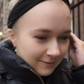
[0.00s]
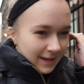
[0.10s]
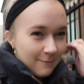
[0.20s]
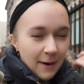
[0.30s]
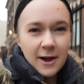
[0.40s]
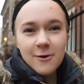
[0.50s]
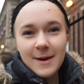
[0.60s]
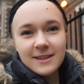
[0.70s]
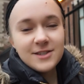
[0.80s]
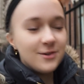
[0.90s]
like
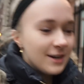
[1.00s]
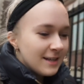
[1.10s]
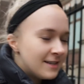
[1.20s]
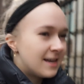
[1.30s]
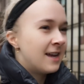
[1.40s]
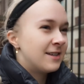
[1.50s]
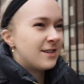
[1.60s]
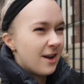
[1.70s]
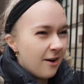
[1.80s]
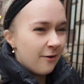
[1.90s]
biomed students.
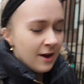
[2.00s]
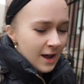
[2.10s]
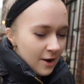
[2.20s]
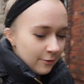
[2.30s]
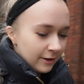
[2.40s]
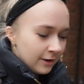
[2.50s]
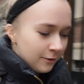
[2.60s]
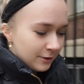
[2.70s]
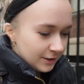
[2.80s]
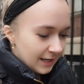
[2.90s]
So we're gonna
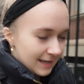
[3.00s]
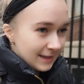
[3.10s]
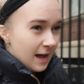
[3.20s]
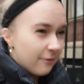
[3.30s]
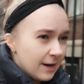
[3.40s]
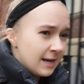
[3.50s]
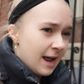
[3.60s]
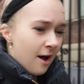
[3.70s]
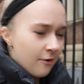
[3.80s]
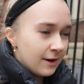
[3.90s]
go look at that right
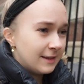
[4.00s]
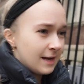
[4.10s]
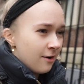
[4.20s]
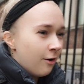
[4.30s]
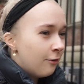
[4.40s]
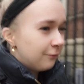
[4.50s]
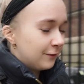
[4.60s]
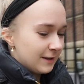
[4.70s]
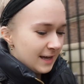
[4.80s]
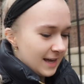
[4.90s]
now, and then
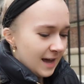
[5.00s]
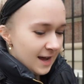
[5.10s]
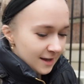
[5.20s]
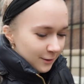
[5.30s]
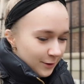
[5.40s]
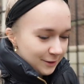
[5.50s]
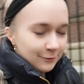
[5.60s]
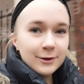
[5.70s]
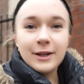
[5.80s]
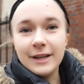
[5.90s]
hopefully the weather
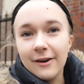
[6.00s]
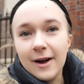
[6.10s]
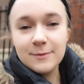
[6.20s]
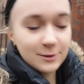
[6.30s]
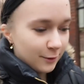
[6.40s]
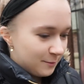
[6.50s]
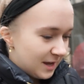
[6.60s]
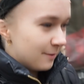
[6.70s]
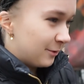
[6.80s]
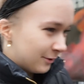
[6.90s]
will clear up so we'll
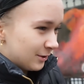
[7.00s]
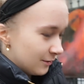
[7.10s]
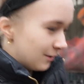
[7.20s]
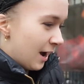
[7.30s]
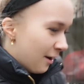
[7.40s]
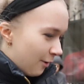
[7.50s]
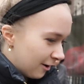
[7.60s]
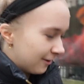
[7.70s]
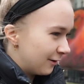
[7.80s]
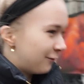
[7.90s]
be able to
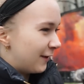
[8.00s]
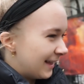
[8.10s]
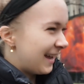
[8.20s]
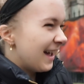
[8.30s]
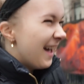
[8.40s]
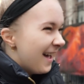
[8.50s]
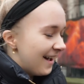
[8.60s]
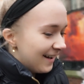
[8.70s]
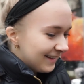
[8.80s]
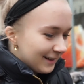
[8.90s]
walk around Philly
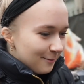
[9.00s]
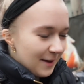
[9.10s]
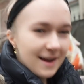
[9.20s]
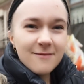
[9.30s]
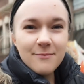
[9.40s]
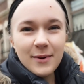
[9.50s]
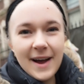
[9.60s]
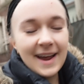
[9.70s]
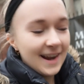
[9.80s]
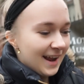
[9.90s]
a little bit.
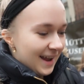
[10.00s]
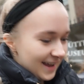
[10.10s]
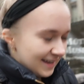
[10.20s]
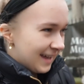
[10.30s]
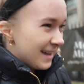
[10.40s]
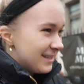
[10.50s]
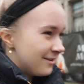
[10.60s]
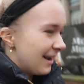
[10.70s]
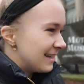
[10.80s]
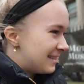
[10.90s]
But in case
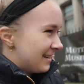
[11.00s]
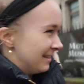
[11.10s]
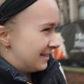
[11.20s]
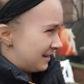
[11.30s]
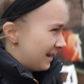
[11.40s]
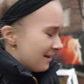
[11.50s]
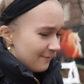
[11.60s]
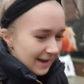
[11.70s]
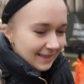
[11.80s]
you guys didn't see my